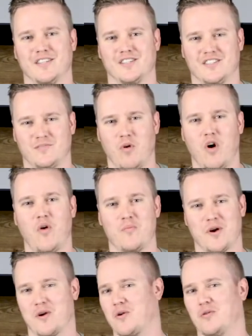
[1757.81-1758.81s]
the small
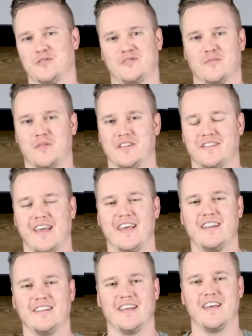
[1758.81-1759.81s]
miracles from the
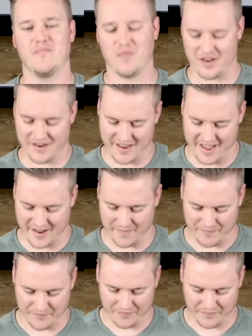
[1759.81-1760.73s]
day-to-day mundane.